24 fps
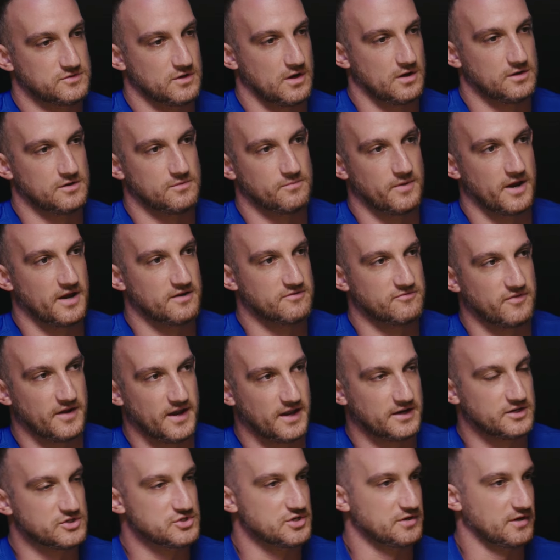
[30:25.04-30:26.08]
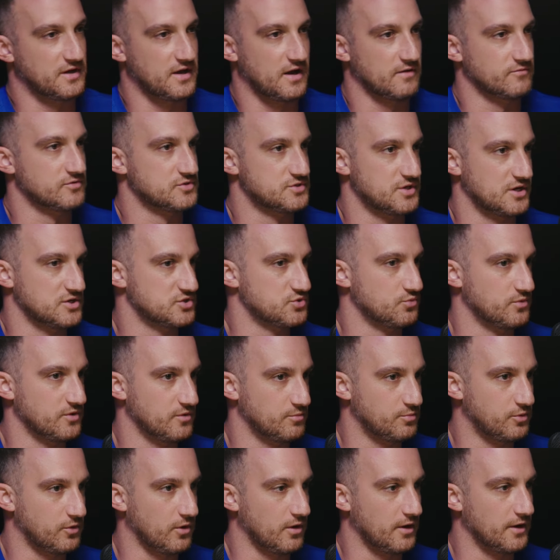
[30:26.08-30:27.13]
done to my advantage in a conversation with a
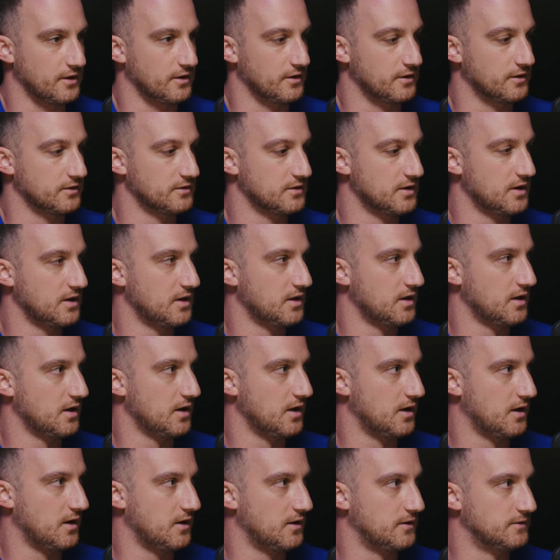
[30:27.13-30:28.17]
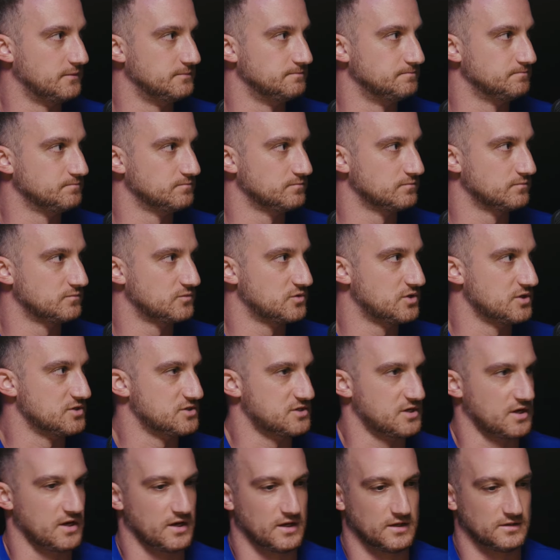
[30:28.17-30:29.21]
player um, to
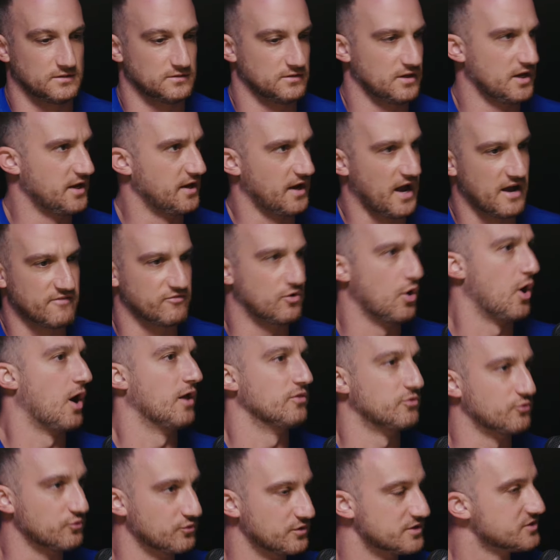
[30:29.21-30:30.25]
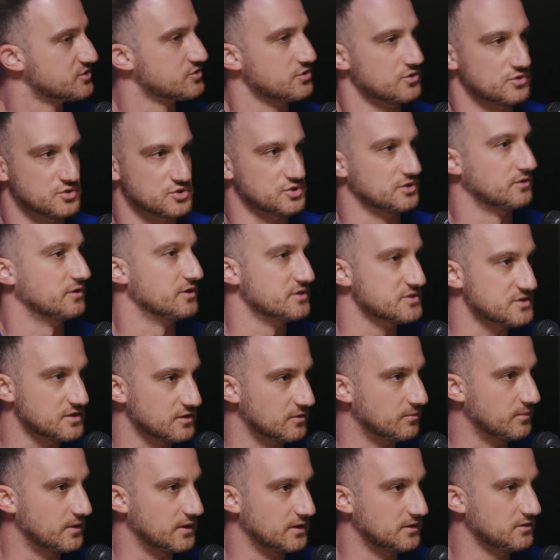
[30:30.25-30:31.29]
say, "Hey, I've gone through this, so you should listen
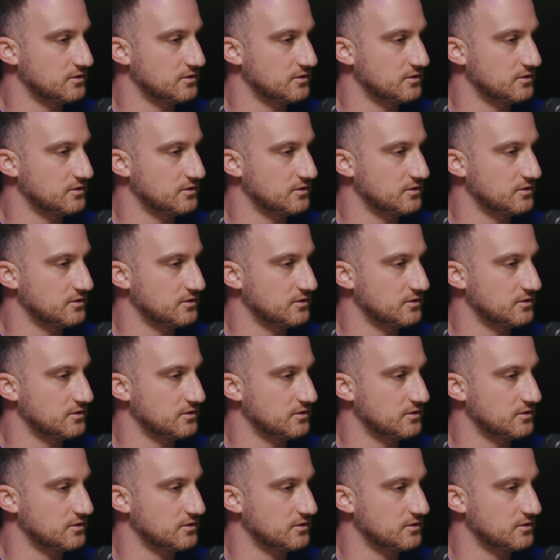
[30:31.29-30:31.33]
to me."